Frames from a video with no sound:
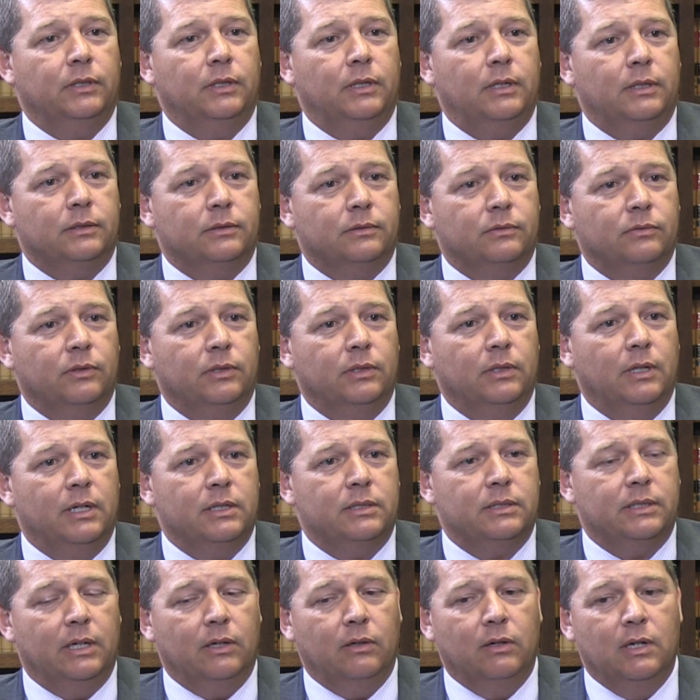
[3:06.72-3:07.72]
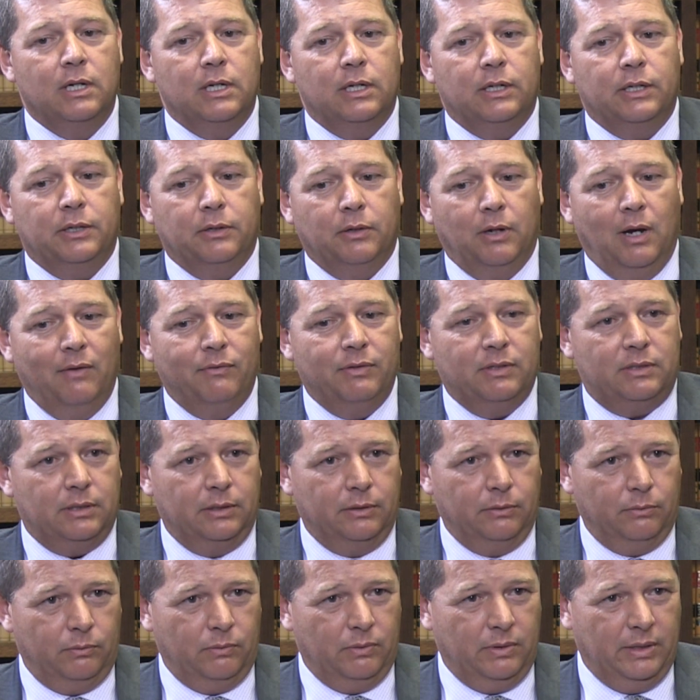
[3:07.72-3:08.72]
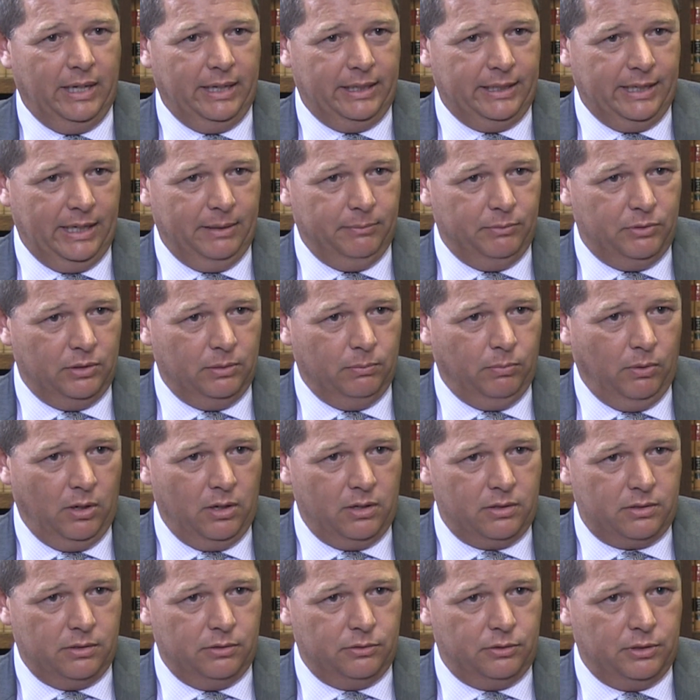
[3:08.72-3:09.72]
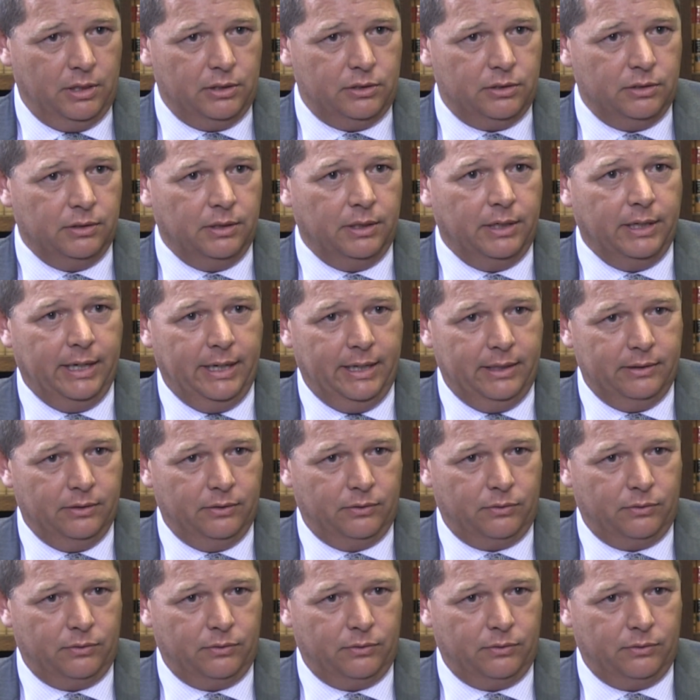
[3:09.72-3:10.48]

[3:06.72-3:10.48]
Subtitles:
nice, very nice. Now, obviously they came to the Bar Association today,